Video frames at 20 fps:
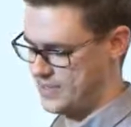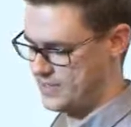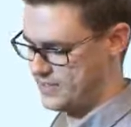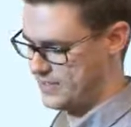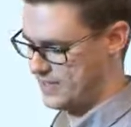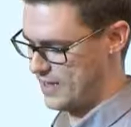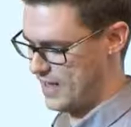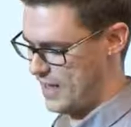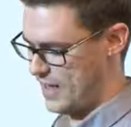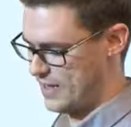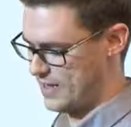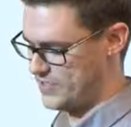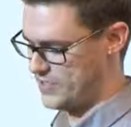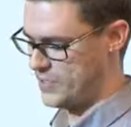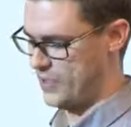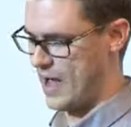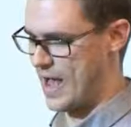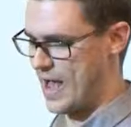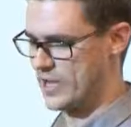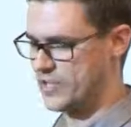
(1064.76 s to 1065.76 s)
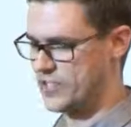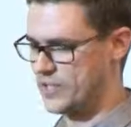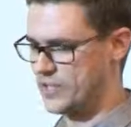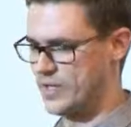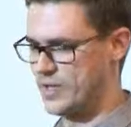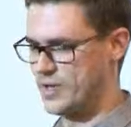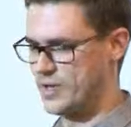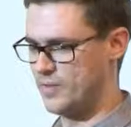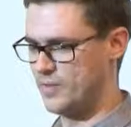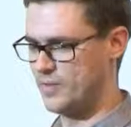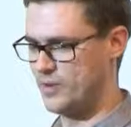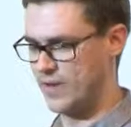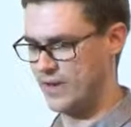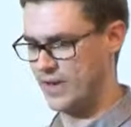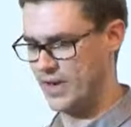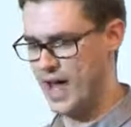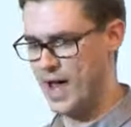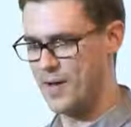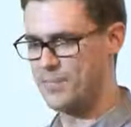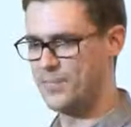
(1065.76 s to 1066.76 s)
And to actually
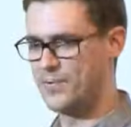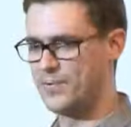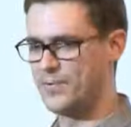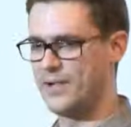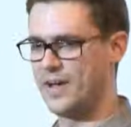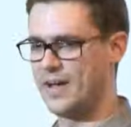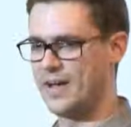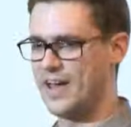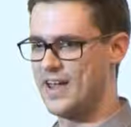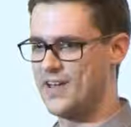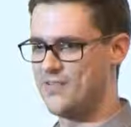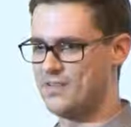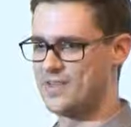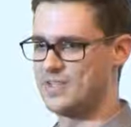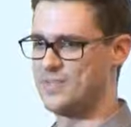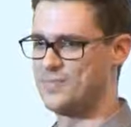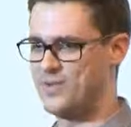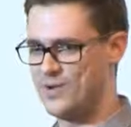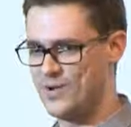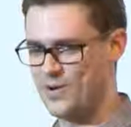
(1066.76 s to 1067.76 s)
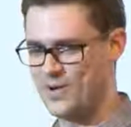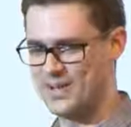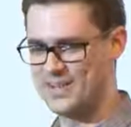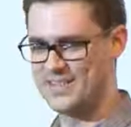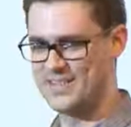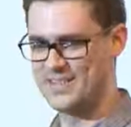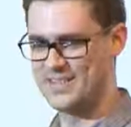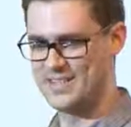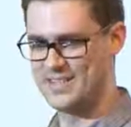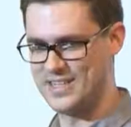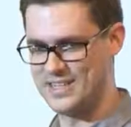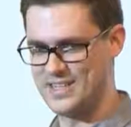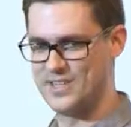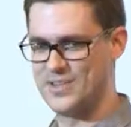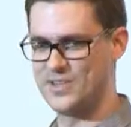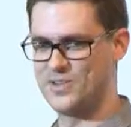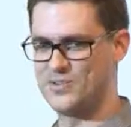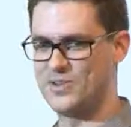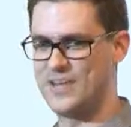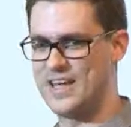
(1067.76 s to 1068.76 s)
put it up, I kind of experienced a
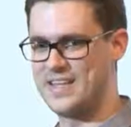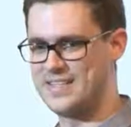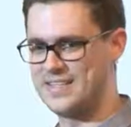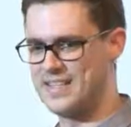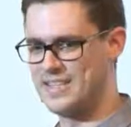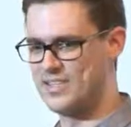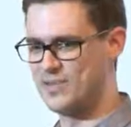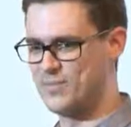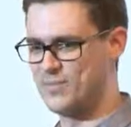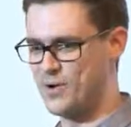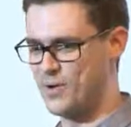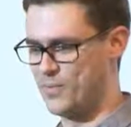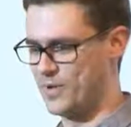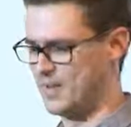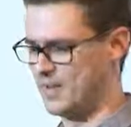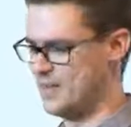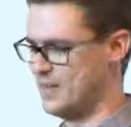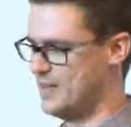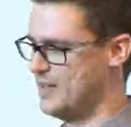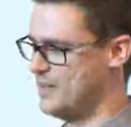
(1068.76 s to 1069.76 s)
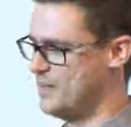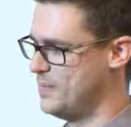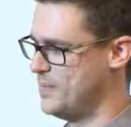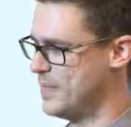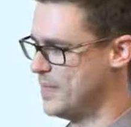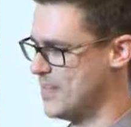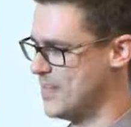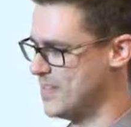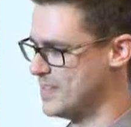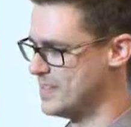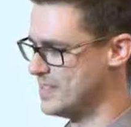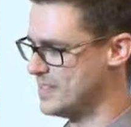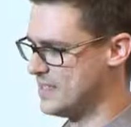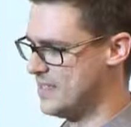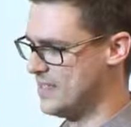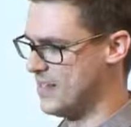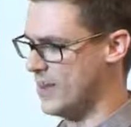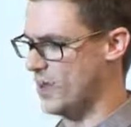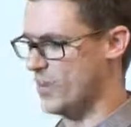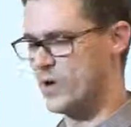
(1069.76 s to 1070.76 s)
decentralization moment,
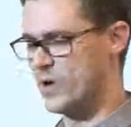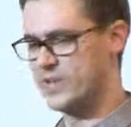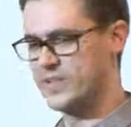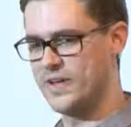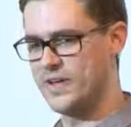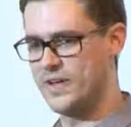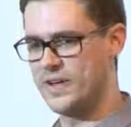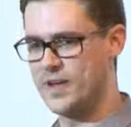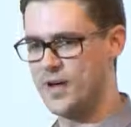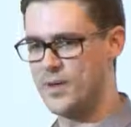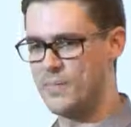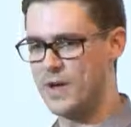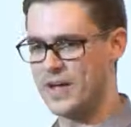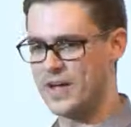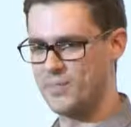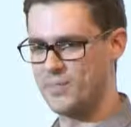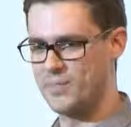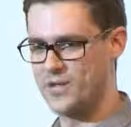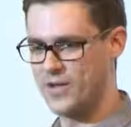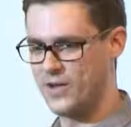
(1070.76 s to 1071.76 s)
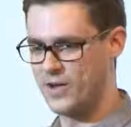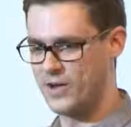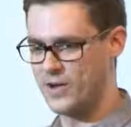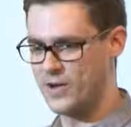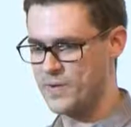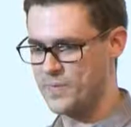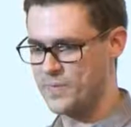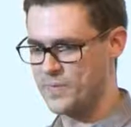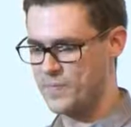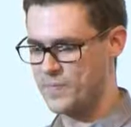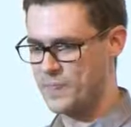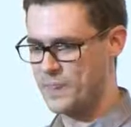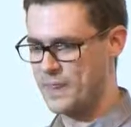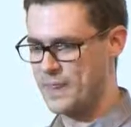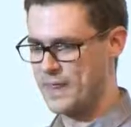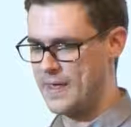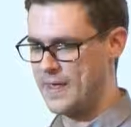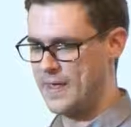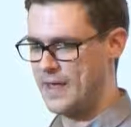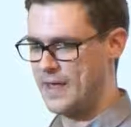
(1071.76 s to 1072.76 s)
because I worked on it on my computer,
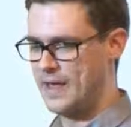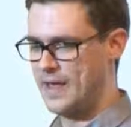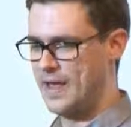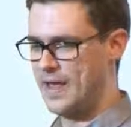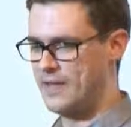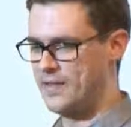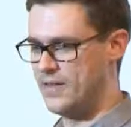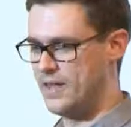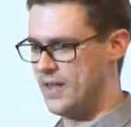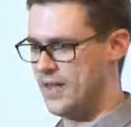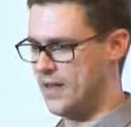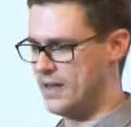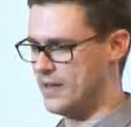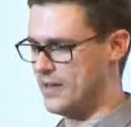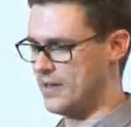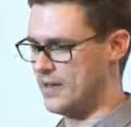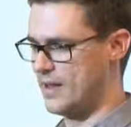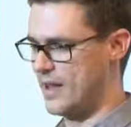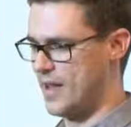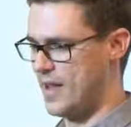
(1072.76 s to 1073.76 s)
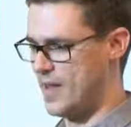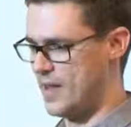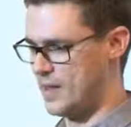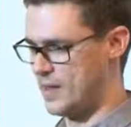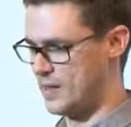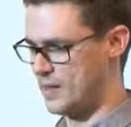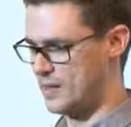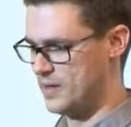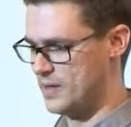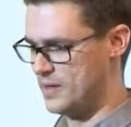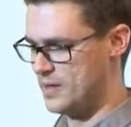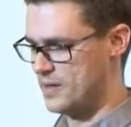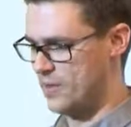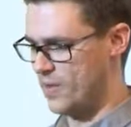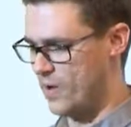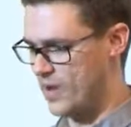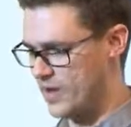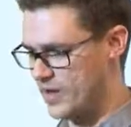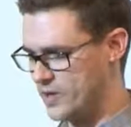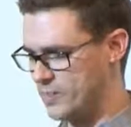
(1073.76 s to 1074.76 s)
and then I
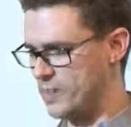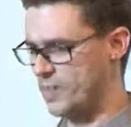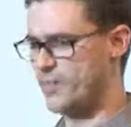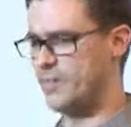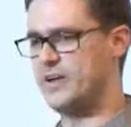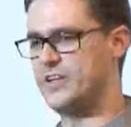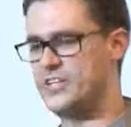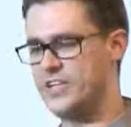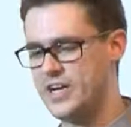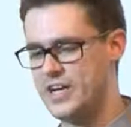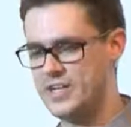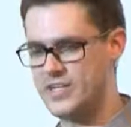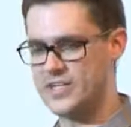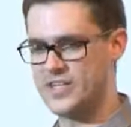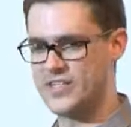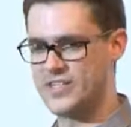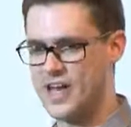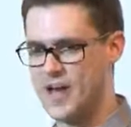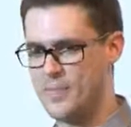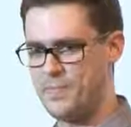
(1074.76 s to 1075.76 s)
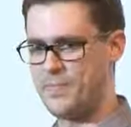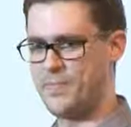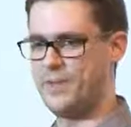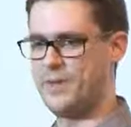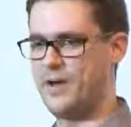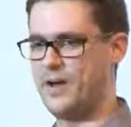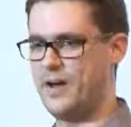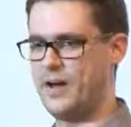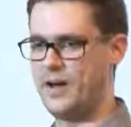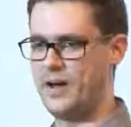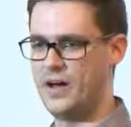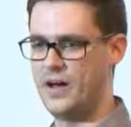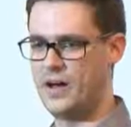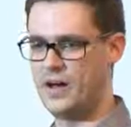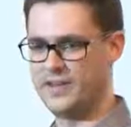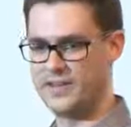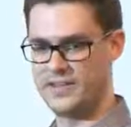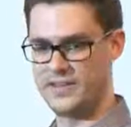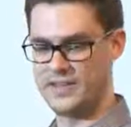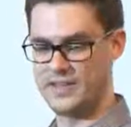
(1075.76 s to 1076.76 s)
wanted to put my changes up
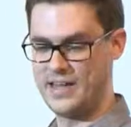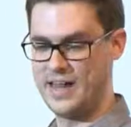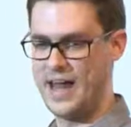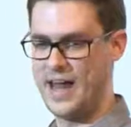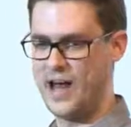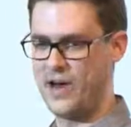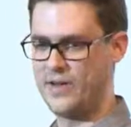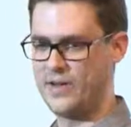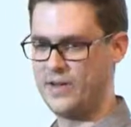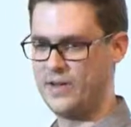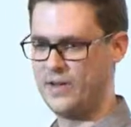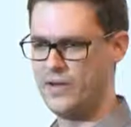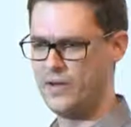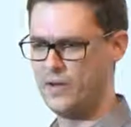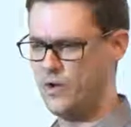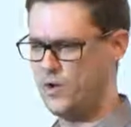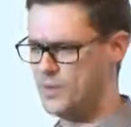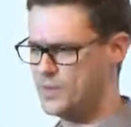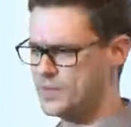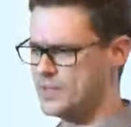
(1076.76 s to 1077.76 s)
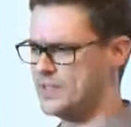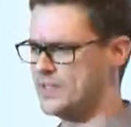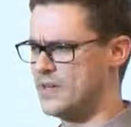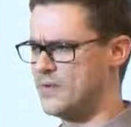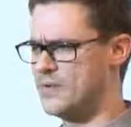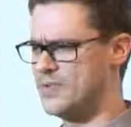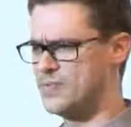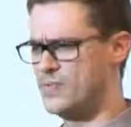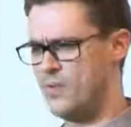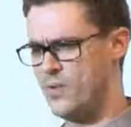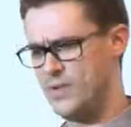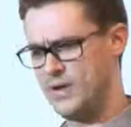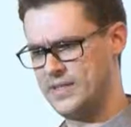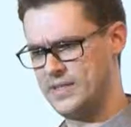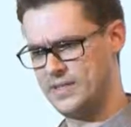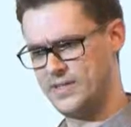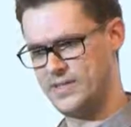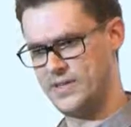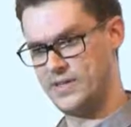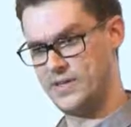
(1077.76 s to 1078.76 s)
onto the cloud. Oops, I was
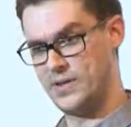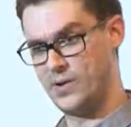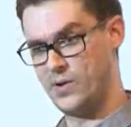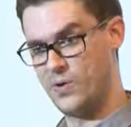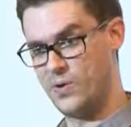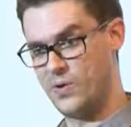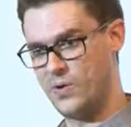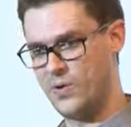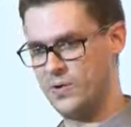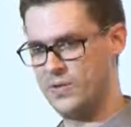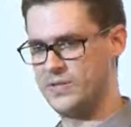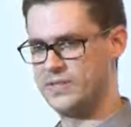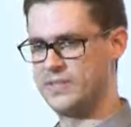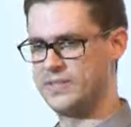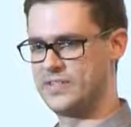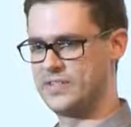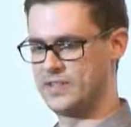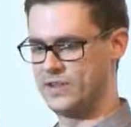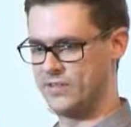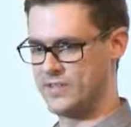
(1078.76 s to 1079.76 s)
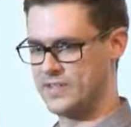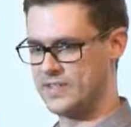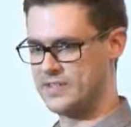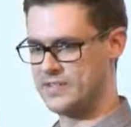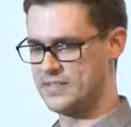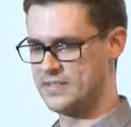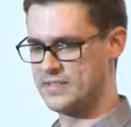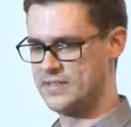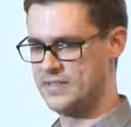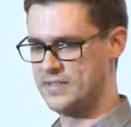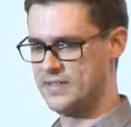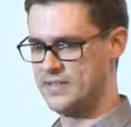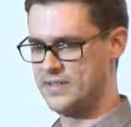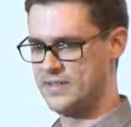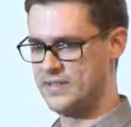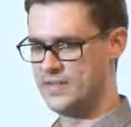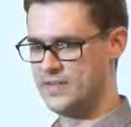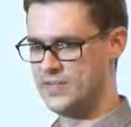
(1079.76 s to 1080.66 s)
pointing to the old service.